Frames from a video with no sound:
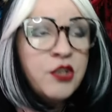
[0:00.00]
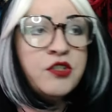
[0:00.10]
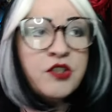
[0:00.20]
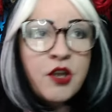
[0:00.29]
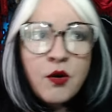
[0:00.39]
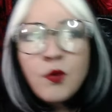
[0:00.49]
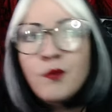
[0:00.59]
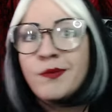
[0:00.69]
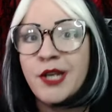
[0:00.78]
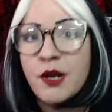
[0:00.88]

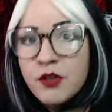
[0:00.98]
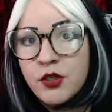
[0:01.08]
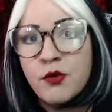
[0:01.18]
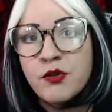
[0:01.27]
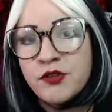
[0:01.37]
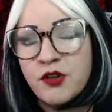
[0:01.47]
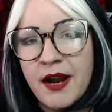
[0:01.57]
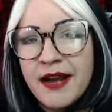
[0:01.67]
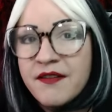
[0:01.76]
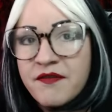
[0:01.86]
So, you know, the locals are
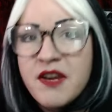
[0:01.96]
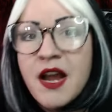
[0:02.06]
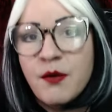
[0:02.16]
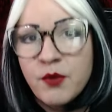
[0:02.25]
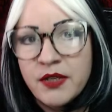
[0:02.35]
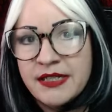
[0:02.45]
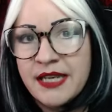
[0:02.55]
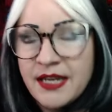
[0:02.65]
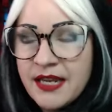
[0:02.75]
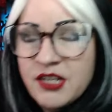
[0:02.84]
kind of not really
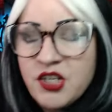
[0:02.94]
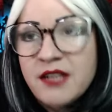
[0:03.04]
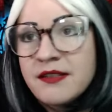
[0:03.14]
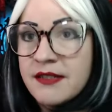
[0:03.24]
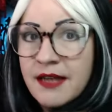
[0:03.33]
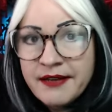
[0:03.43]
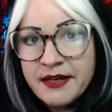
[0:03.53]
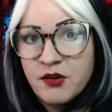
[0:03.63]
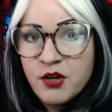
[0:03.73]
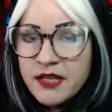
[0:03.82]
taking any chances, not
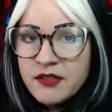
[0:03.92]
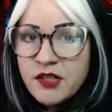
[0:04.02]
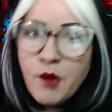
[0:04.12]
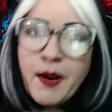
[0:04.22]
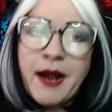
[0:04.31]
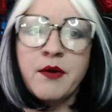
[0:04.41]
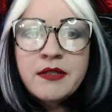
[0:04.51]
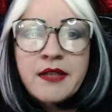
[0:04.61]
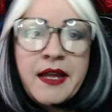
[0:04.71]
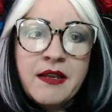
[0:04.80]
letting their kids go out
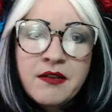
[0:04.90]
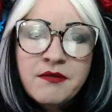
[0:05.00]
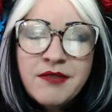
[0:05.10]
and, like,